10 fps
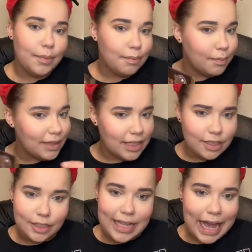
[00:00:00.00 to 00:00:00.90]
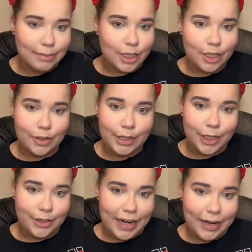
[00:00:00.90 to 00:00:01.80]
But this looks absolutely
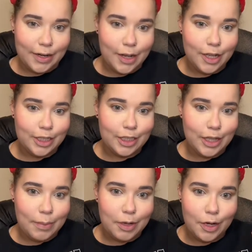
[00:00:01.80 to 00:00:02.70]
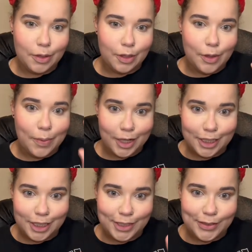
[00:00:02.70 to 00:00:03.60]
great. So I'm going to do a
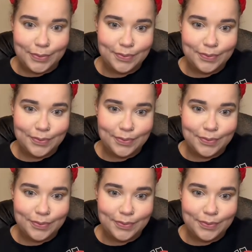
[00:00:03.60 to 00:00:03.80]
part two.